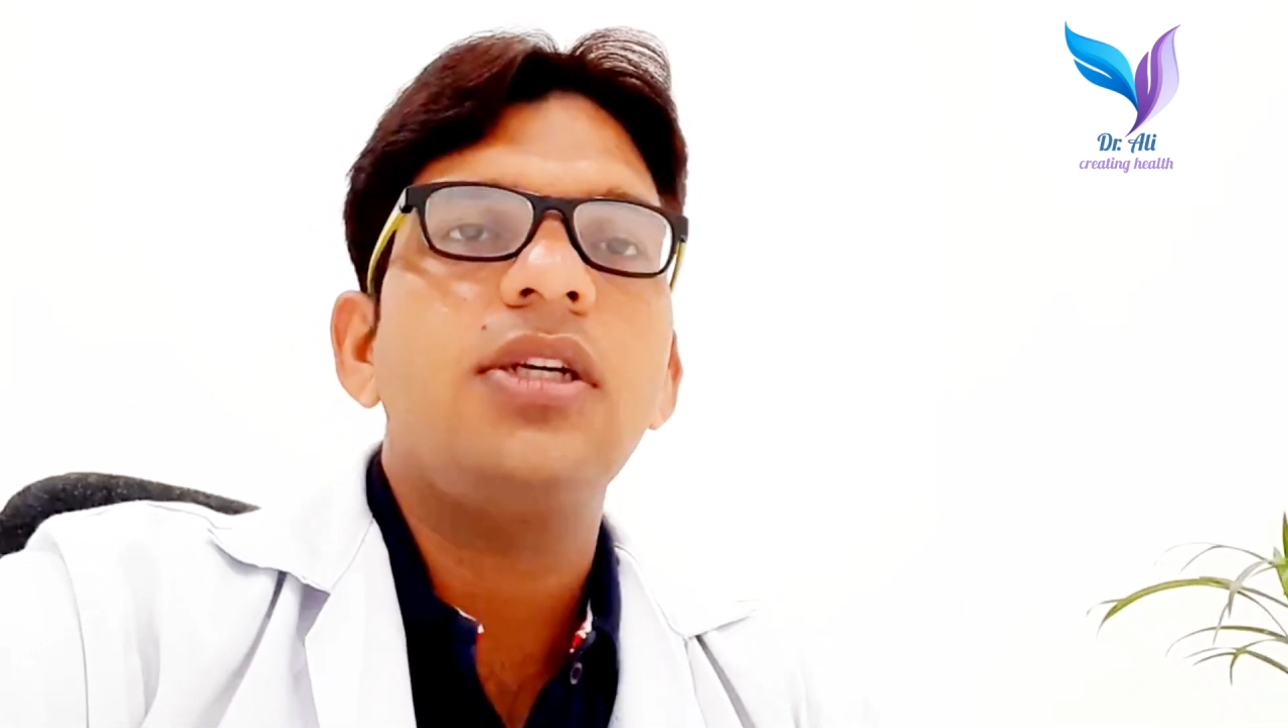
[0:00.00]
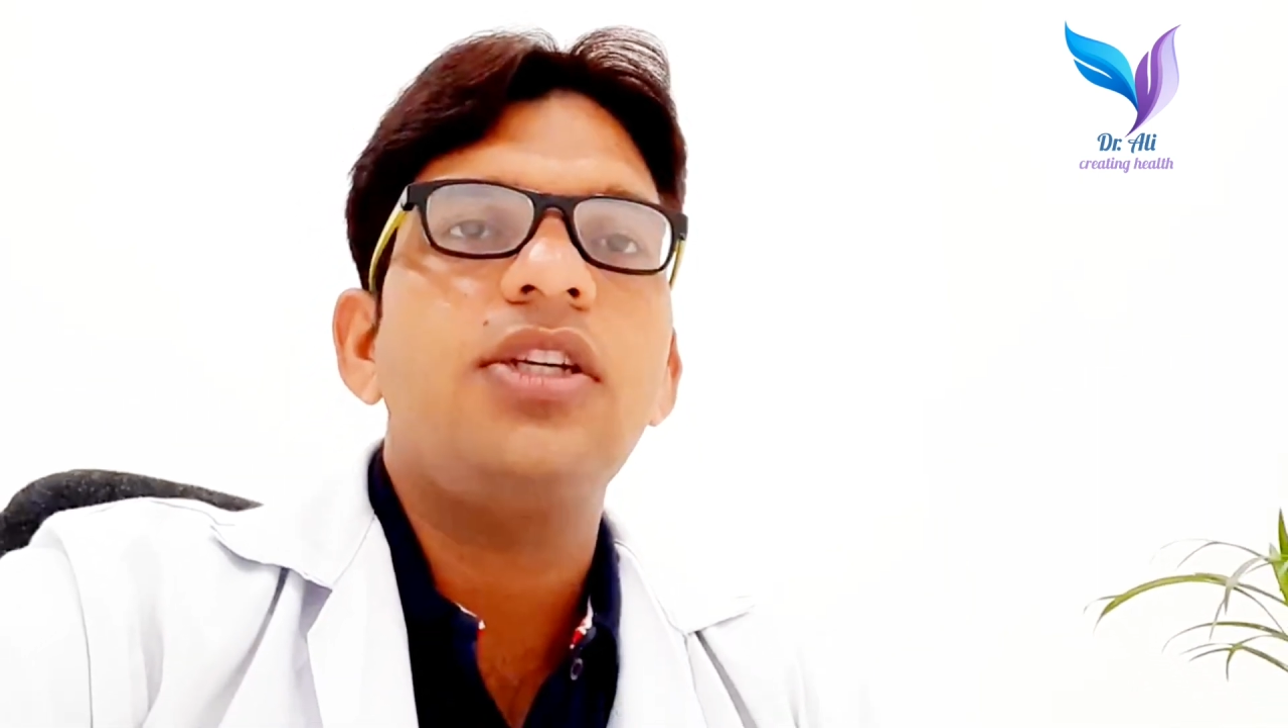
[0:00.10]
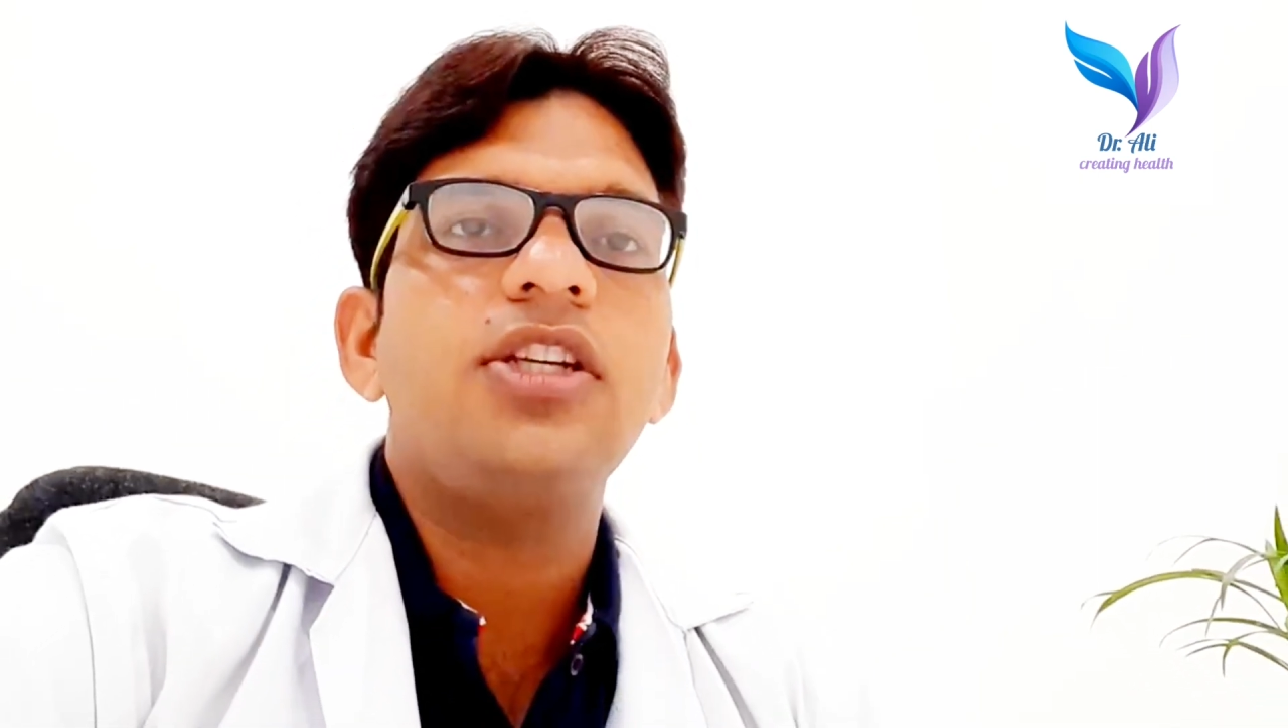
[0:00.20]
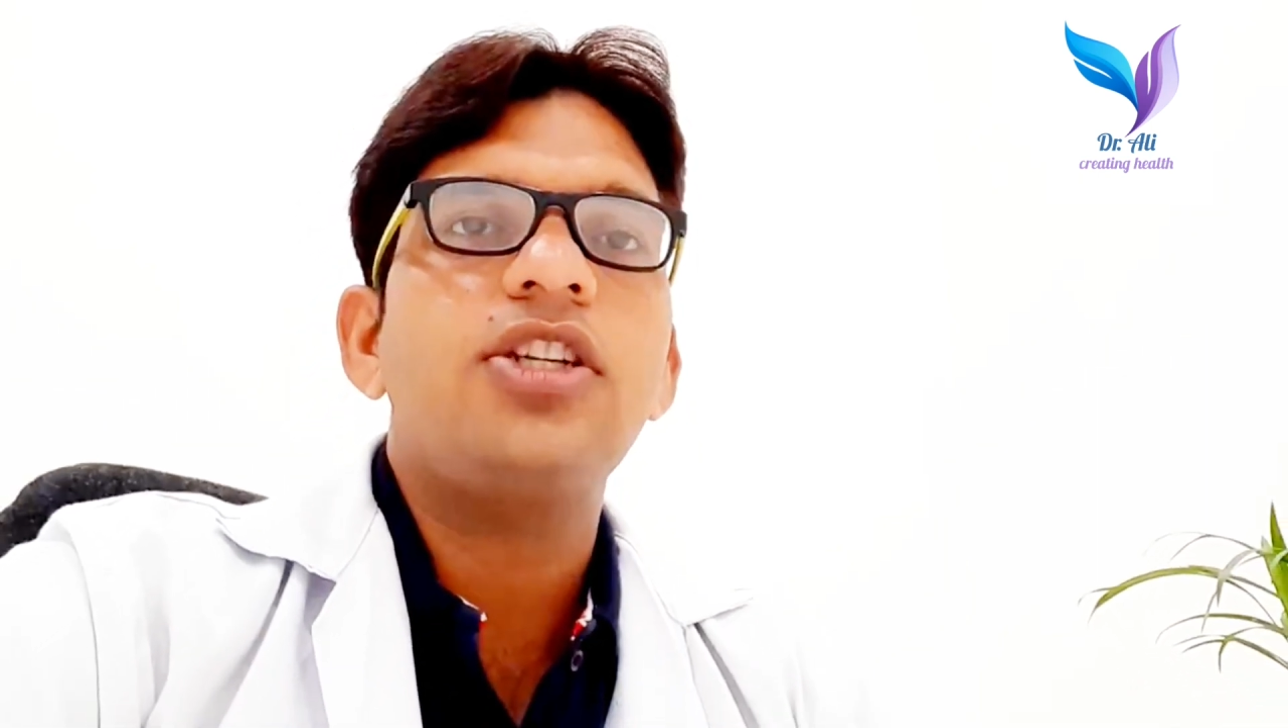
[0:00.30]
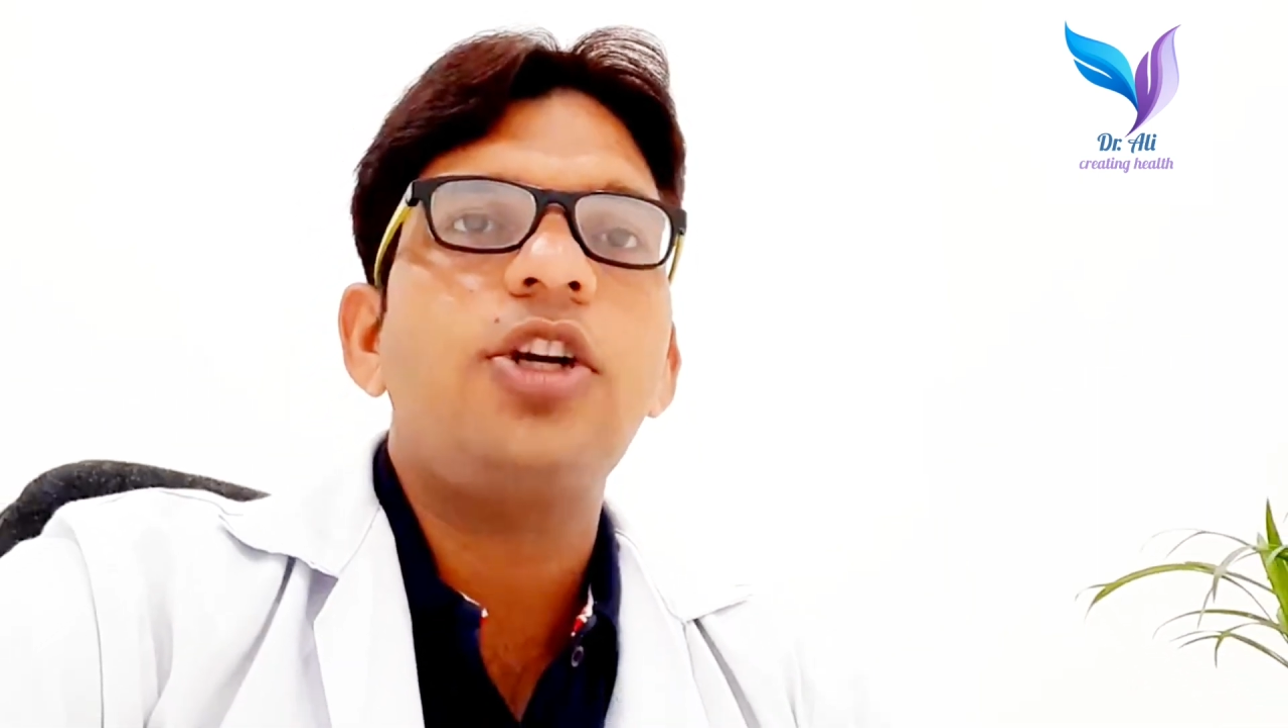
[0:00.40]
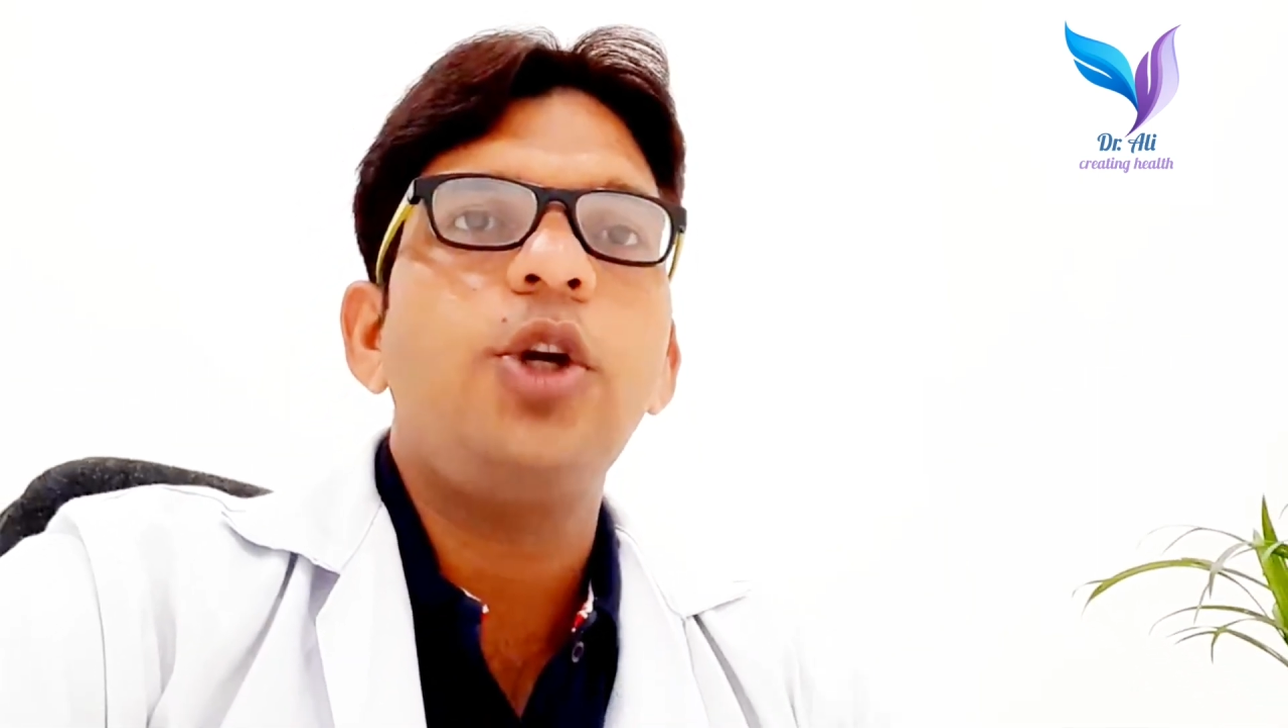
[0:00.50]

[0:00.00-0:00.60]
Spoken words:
just